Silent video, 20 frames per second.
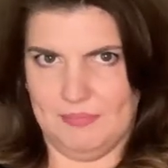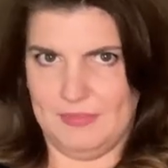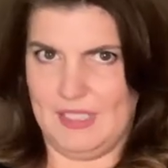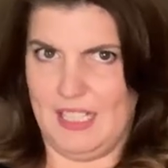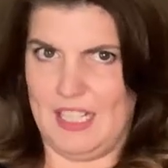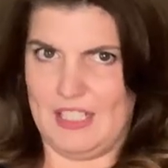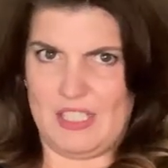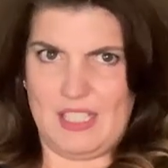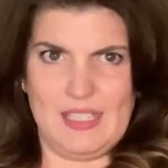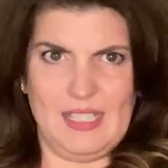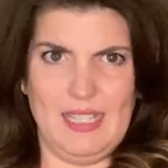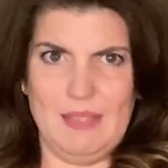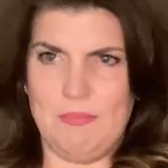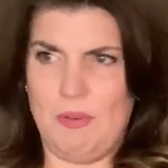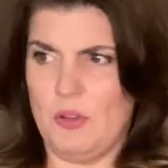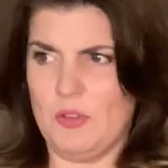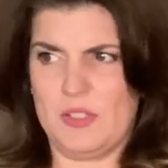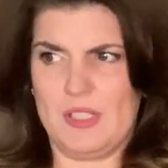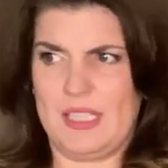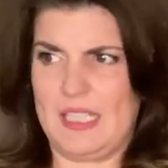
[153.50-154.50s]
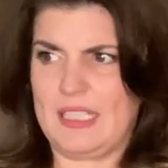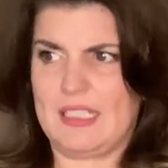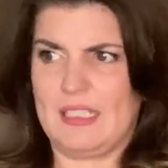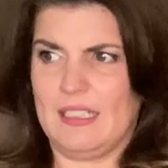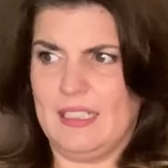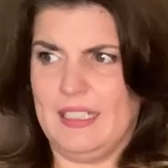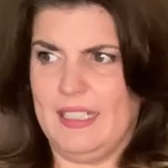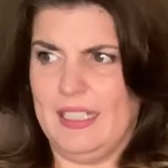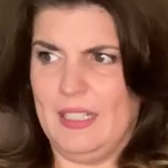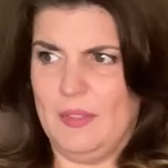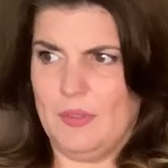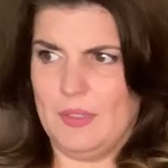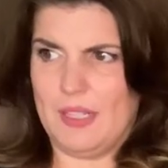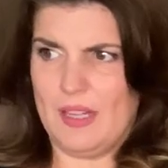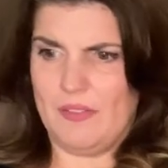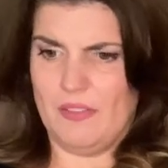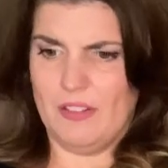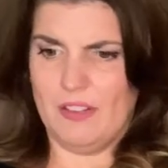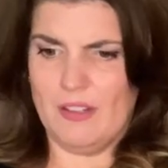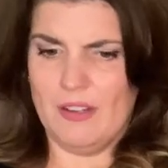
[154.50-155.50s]
gosh, I think postictally or
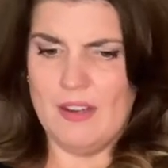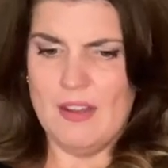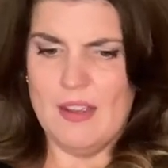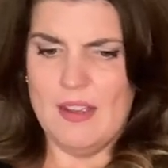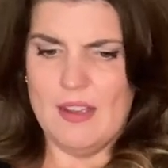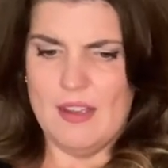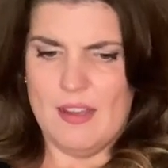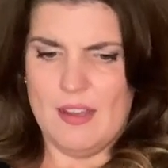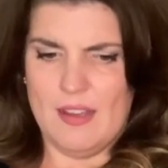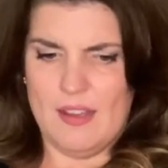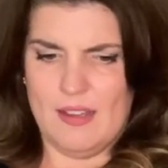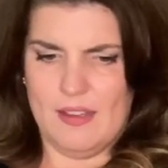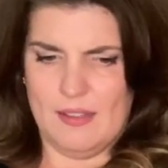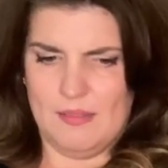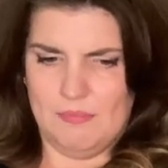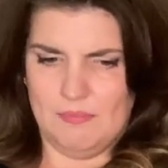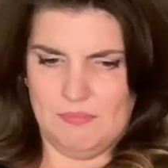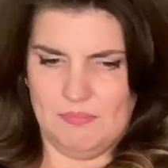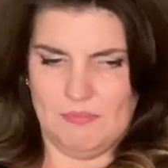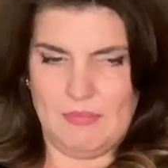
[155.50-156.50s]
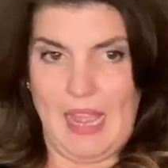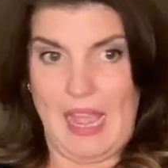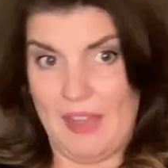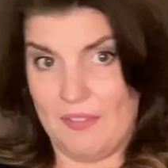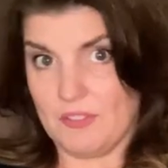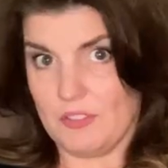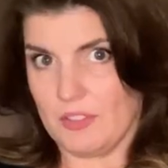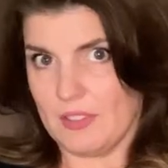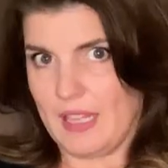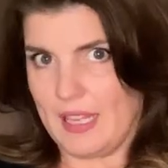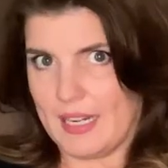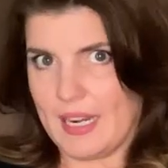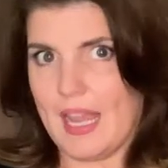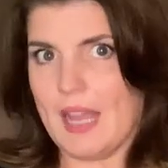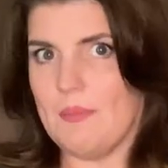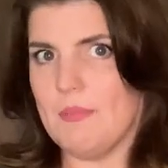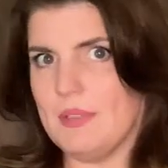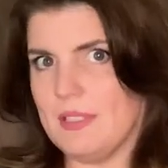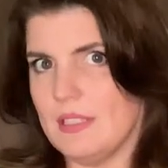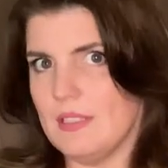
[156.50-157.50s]
whatever, um, after that
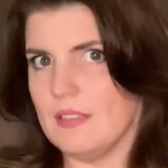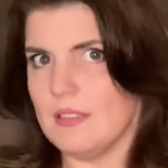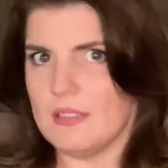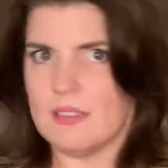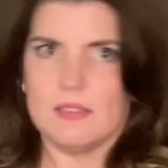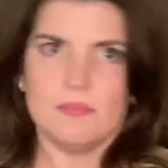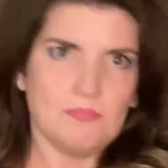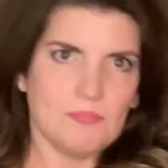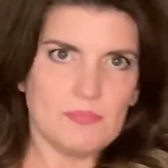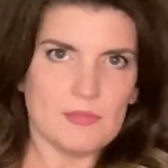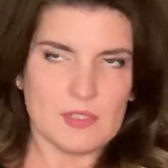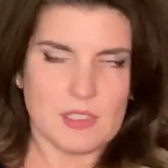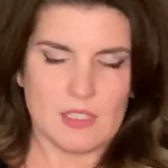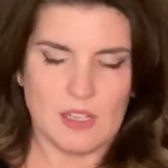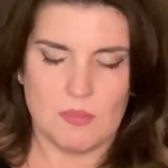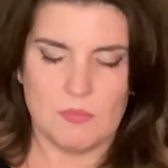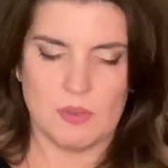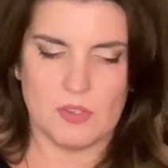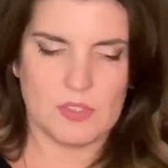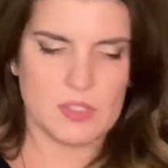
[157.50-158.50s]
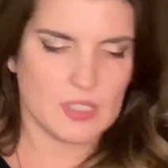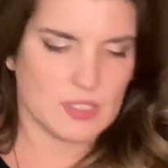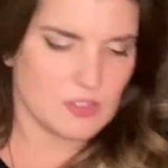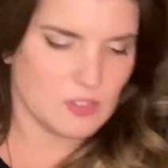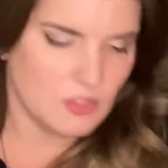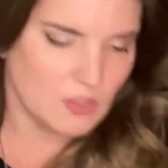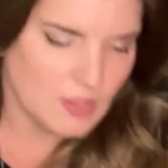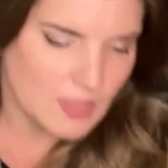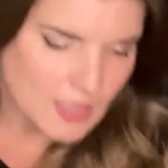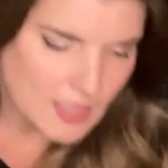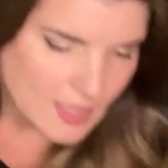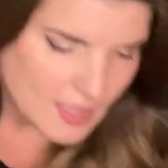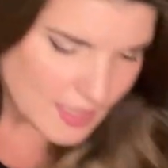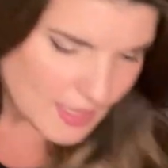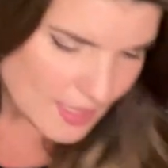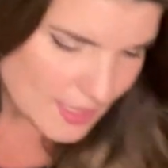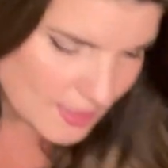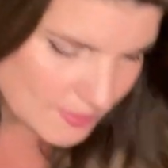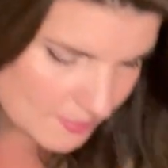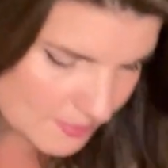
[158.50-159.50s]
happens, it's called postictal,
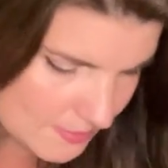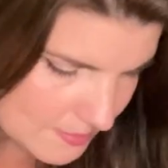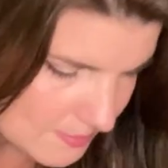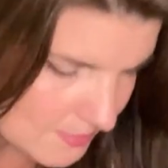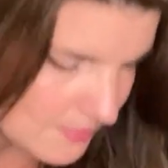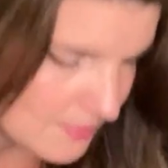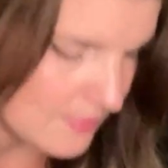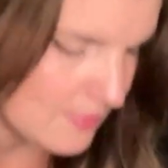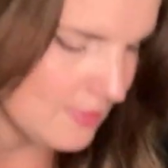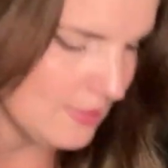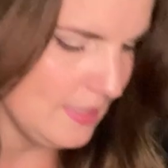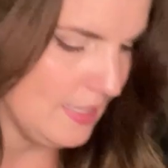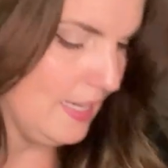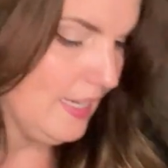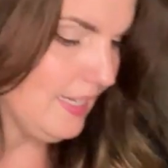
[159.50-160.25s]
um, I